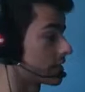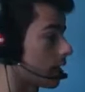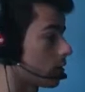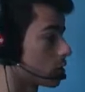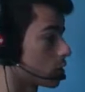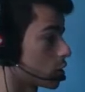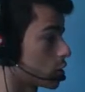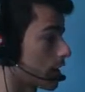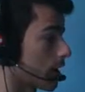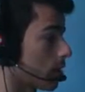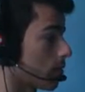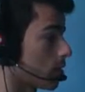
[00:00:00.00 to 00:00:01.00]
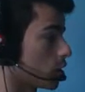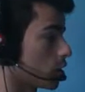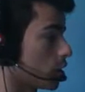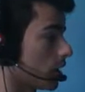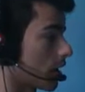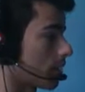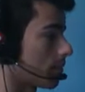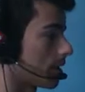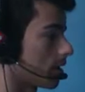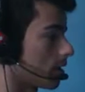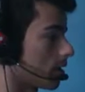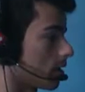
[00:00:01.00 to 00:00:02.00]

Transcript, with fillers: sounds scare the shit out of me.